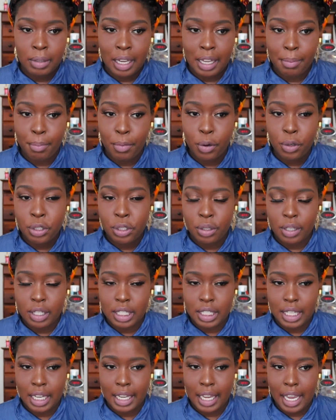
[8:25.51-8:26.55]
in most stores
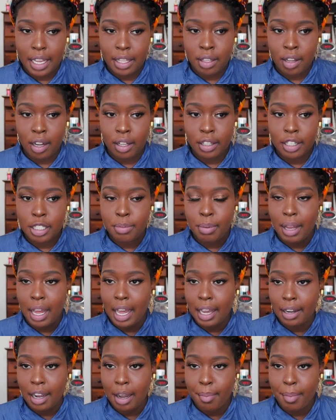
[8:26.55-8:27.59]
it's like $8, but
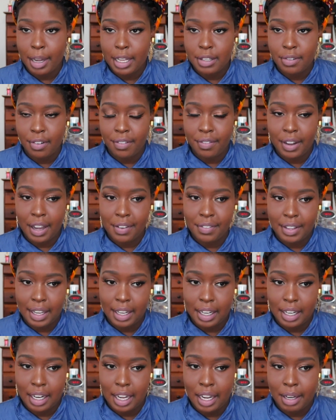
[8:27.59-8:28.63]
I got mine for
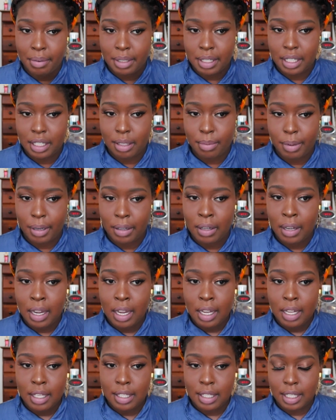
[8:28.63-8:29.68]
$5.99, which is about
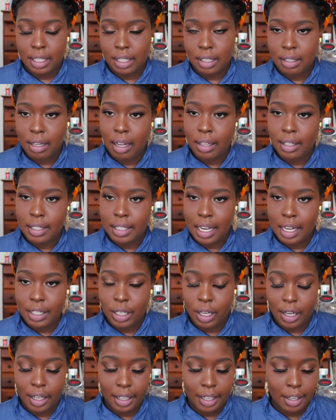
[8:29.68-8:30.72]
$6 at
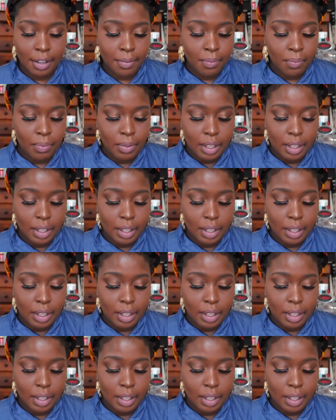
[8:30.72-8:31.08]
Target.